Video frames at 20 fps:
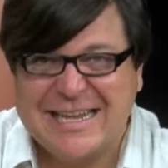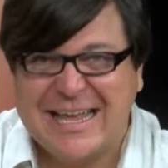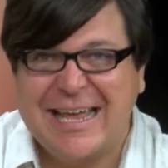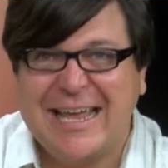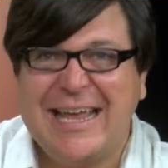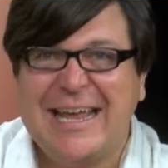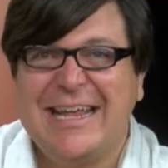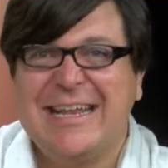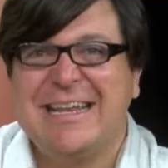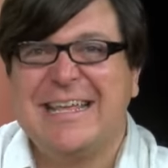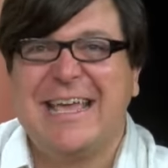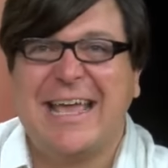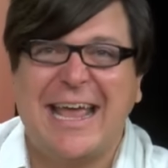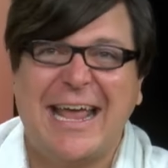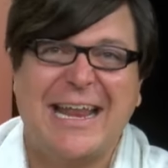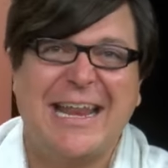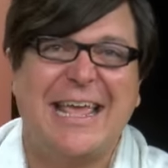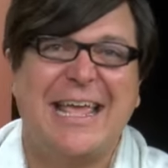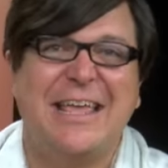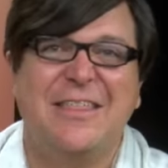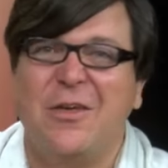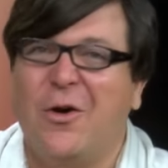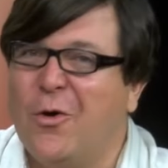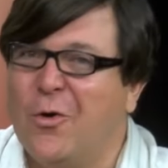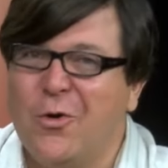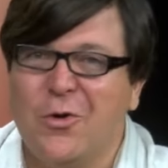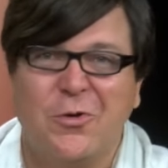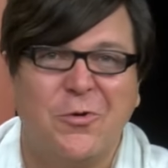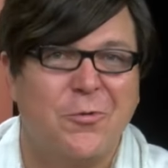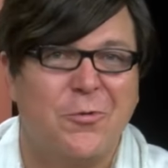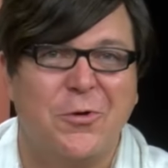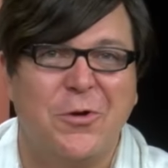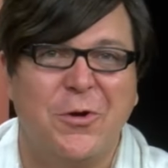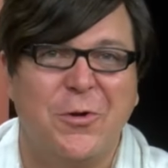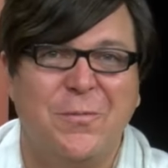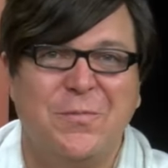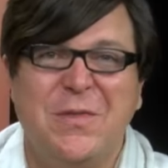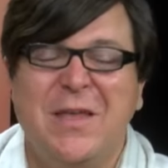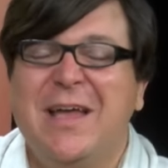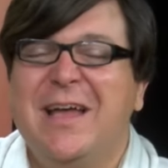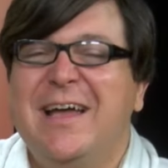Dane, Katie, the whole crew.